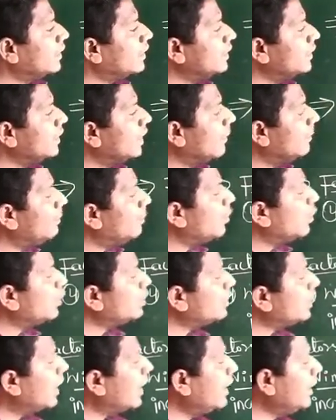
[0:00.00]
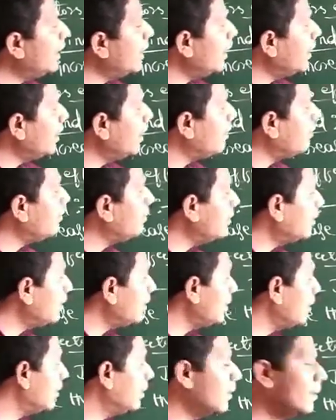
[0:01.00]
the both
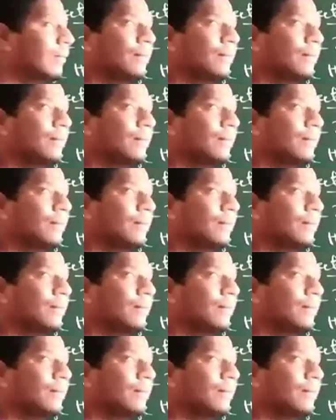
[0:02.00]
containers